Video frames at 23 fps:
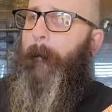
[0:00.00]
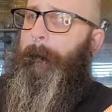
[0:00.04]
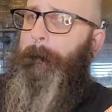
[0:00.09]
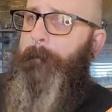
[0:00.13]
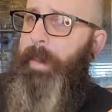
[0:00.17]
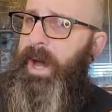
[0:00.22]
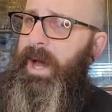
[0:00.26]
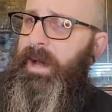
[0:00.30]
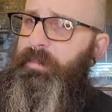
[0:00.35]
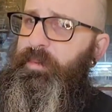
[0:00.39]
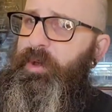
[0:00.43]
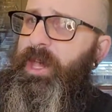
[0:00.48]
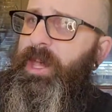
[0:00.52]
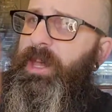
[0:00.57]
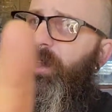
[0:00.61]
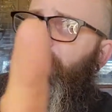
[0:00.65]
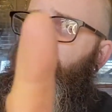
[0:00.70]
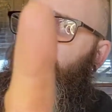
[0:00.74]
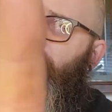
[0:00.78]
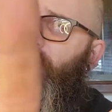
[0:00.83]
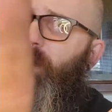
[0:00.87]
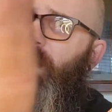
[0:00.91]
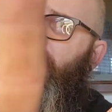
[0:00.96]
But we can
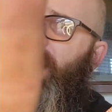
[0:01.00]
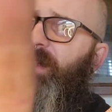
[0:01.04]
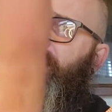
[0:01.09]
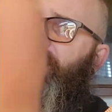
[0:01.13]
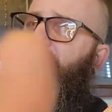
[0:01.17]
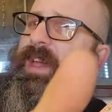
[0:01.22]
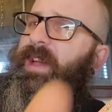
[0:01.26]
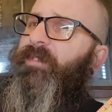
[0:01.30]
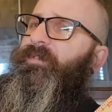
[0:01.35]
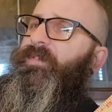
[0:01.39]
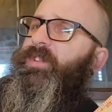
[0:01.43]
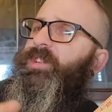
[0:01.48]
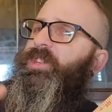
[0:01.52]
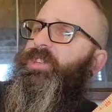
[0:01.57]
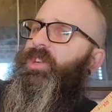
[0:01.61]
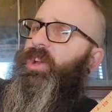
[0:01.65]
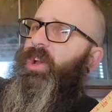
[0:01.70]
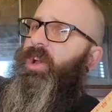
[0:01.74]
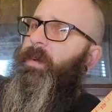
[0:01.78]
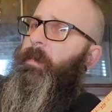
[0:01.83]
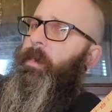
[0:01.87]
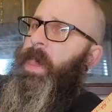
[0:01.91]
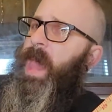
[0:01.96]
know one thing for
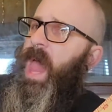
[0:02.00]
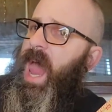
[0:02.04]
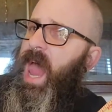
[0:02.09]
sure.